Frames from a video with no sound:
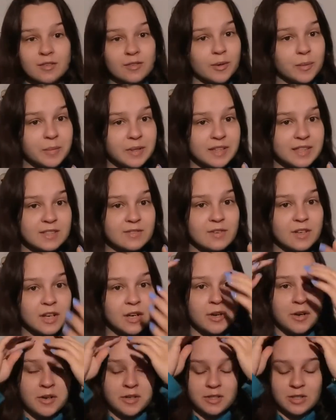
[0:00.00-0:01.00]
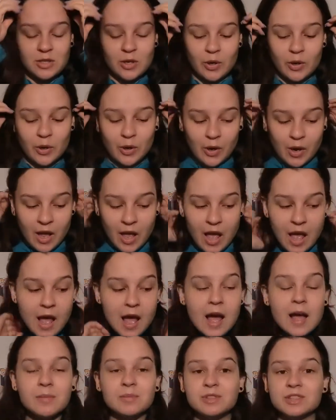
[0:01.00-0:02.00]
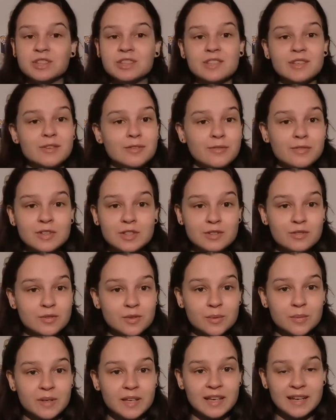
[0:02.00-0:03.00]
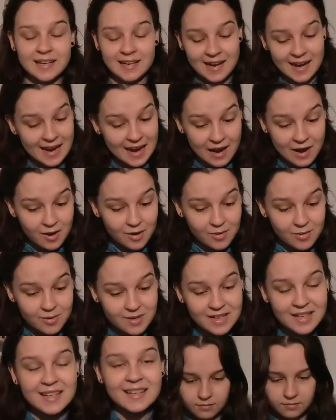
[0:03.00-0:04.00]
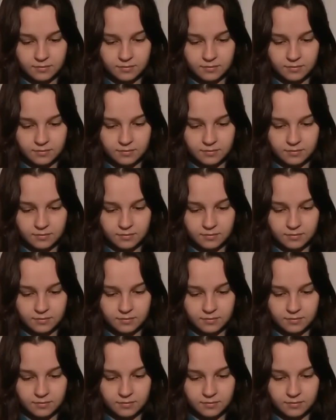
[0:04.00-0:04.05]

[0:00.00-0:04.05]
filming this video, so I'm just gonna finish filming it now.